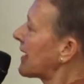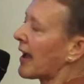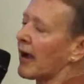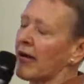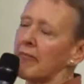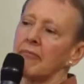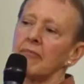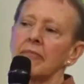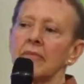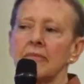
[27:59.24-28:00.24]

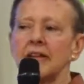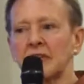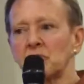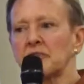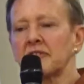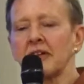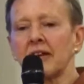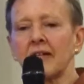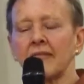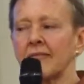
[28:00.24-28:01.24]
it's
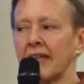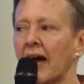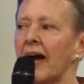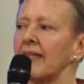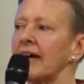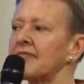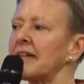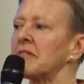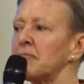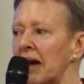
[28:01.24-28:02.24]
interesting, they highlight
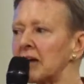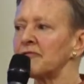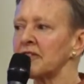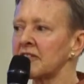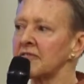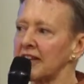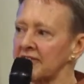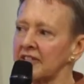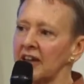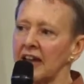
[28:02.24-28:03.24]
that the benefits of
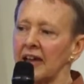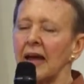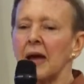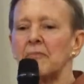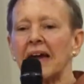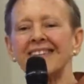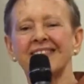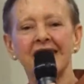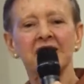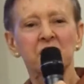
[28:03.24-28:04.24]
SCA is